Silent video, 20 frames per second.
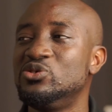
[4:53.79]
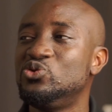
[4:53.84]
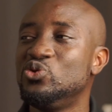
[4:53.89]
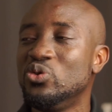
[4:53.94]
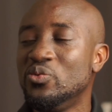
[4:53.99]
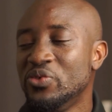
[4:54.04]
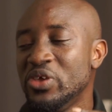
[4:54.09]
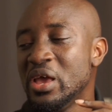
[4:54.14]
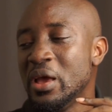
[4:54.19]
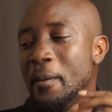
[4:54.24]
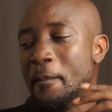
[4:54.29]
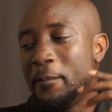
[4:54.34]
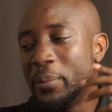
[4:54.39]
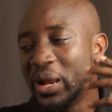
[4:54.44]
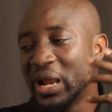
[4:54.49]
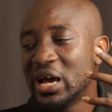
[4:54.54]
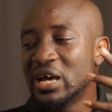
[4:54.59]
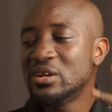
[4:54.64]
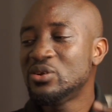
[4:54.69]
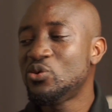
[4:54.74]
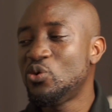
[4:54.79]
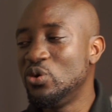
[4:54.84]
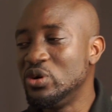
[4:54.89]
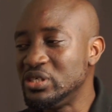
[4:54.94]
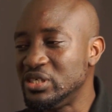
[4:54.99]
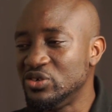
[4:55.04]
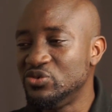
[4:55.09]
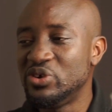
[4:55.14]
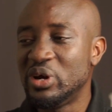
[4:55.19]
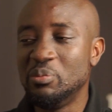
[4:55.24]
So plan
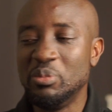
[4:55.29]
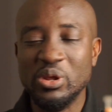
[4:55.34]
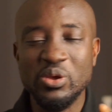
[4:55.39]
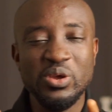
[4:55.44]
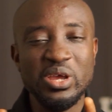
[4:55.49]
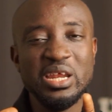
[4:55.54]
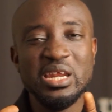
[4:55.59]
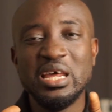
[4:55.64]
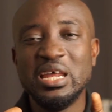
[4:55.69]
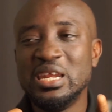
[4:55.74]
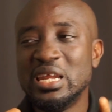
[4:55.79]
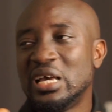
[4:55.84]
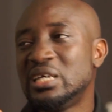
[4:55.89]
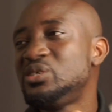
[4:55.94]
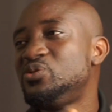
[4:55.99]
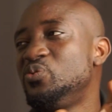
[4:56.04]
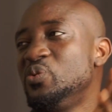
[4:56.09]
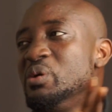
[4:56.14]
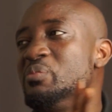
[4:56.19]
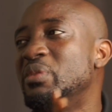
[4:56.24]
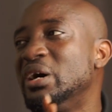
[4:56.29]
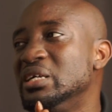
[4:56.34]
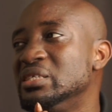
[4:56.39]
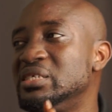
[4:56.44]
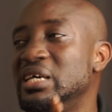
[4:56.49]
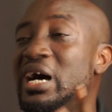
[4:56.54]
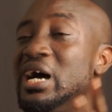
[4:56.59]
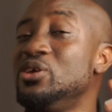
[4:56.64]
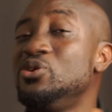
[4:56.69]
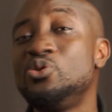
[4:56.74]
considerably. In the next 3 months,
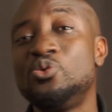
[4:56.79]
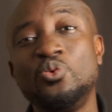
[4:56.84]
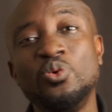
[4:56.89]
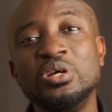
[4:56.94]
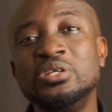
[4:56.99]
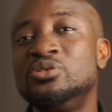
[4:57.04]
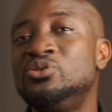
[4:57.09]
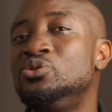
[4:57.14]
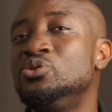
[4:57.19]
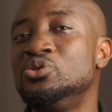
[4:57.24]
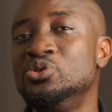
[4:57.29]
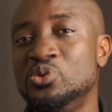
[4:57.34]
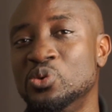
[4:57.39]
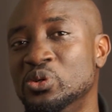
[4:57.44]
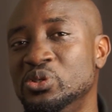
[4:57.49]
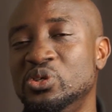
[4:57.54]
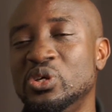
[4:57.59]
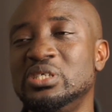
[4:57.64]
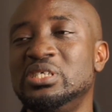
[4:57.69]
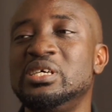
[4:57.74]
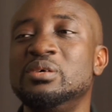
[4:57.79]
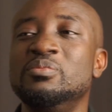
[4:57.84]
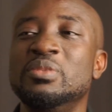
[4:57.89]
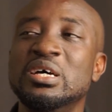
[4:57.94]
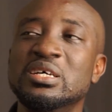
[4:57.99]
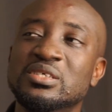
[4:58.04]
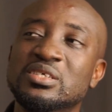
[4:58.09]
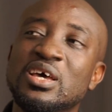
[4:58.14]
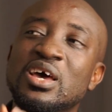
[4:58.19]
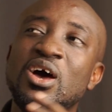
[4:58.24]
are you going to use your
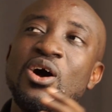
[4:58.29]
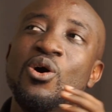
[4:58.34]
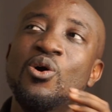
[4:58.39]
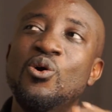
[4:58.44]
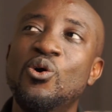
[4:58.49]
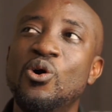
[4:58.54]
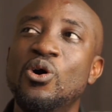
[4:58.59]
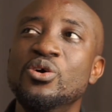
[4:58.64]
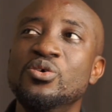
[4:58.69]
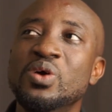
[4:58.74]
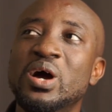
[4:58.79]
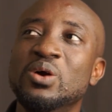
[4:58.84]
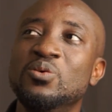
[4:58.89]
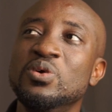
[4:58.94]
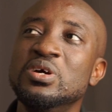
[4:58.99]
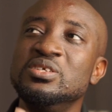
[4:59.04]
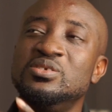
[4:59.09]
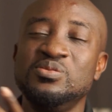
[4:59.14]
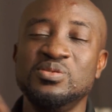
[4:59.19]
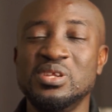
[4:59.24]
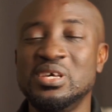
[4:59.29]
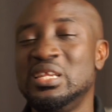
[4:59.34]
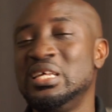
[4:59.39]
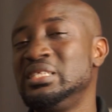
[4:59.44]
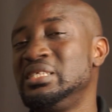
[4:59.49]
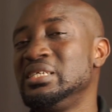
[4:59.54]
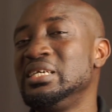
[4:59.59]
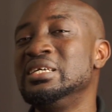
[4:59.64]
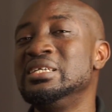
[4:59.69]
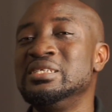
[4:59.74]
cement, or you are going to need
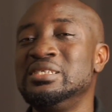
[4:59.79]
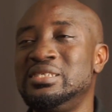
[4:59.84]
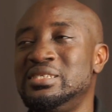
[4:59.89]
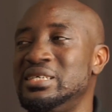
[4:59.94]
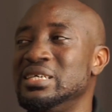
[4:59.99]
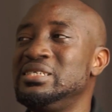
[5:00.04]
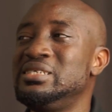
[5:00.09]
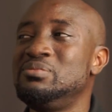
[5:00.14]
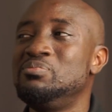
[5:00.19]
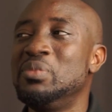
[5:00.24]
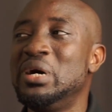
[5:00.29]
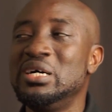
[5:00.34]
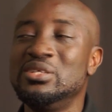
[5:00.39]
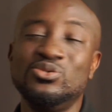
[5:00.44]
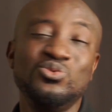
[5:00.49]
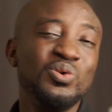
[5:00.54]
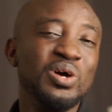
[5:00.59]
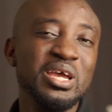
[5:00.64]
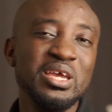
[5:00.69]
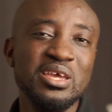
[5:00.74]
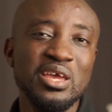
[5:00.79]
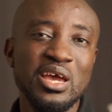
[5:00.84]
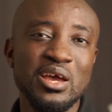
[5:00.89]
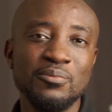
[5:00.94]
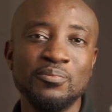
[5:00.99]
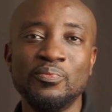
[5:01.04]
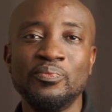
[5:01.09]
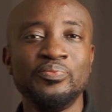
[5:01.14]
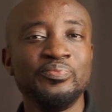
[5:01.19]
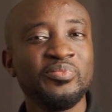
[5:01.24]
it in 6 months or a year,
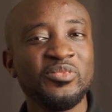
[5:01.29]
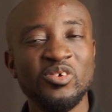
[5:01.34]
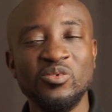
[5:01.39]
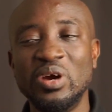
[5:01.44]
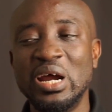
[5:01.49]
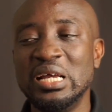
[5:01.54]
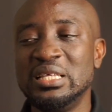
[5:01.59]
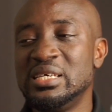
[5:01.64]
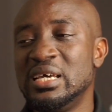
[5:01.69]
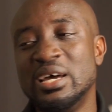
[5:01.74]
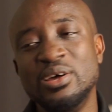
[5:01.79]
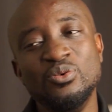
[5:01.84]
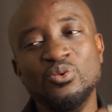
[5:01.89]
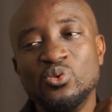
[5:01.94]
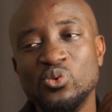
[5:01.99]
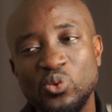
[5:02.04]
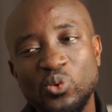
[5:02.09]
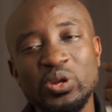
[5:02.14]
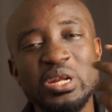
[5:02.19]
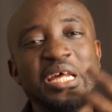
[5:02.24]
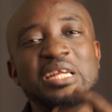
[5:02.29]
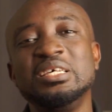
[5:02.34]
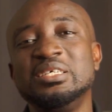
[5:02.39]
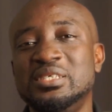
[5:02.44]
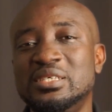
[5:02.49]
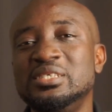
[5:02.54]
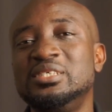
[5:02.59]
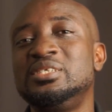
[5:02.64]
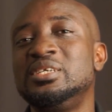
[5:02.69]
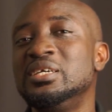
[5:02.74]
right? And know the
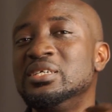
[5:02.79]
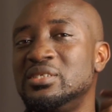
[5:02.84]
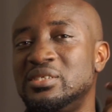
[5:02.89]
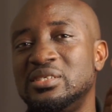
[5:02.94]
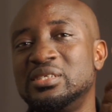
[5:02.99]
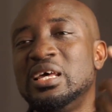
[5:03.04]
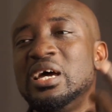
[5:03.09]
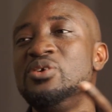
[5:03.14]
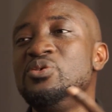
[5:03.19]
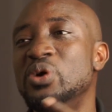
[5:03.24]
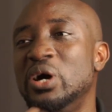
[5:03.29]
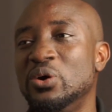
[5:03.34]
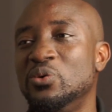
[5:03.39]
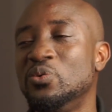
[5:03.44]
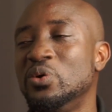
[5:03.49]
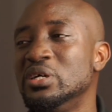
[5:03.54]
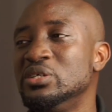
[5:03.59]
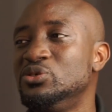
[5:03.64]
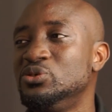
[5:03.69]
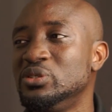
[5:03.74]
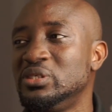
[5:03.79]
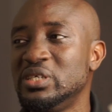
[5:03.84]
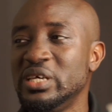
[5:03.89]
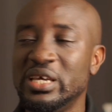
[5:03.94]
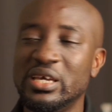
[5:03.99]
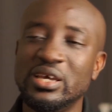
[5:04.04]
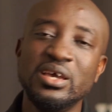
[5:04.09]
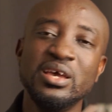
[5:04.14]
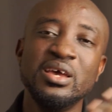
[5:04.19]
decisions that you are going to take.